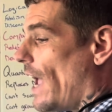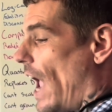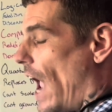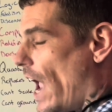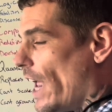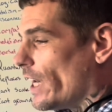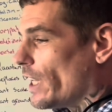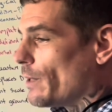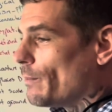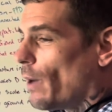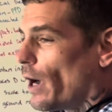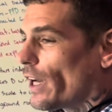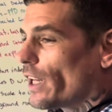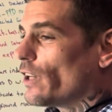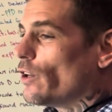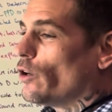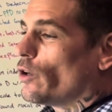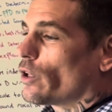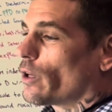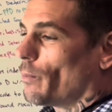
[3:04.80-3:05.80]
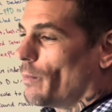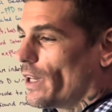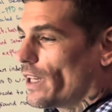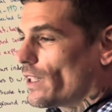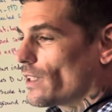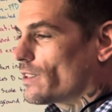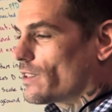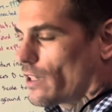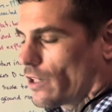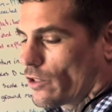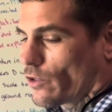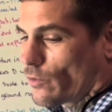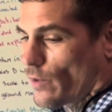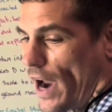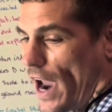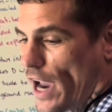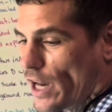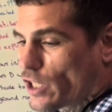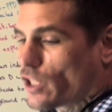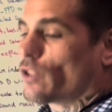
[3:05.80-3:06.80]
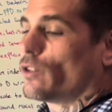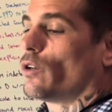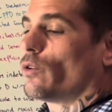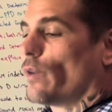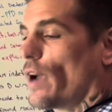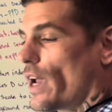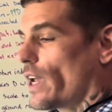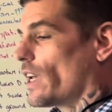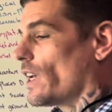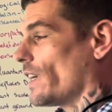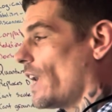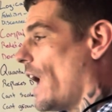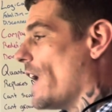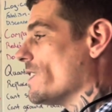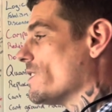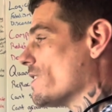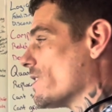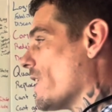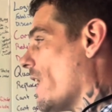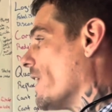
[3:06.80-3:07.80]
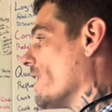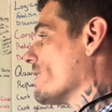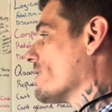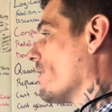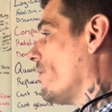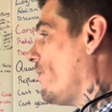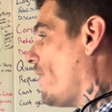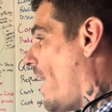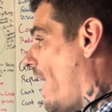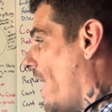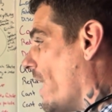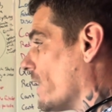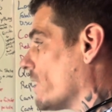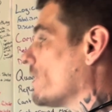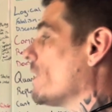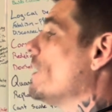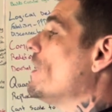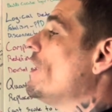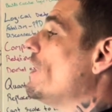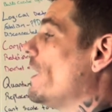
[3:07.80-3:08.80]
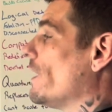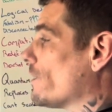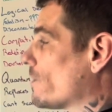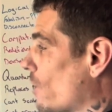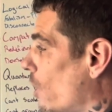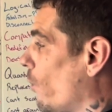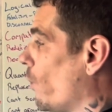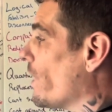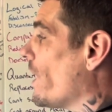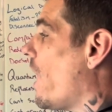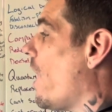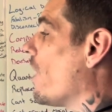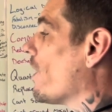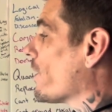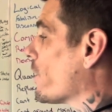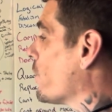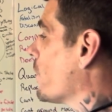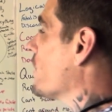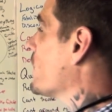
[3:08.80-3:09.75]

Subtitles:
Anybody who could be considered rational recognizes that as a fact, and so we all agree